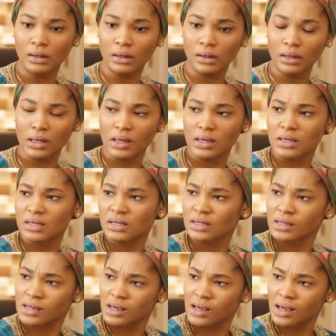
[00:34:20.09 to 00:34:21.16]
Hey.
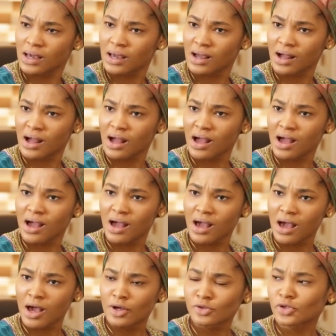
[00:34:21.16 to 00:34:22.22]

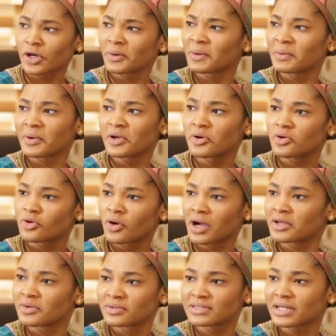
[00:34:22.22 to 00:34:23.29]
So you people, you know and
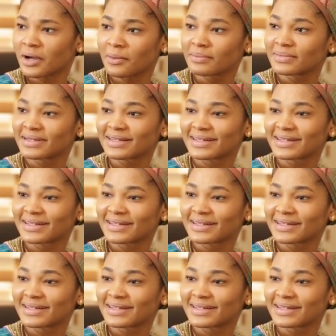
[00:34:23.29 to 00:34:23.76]
you won't tell me.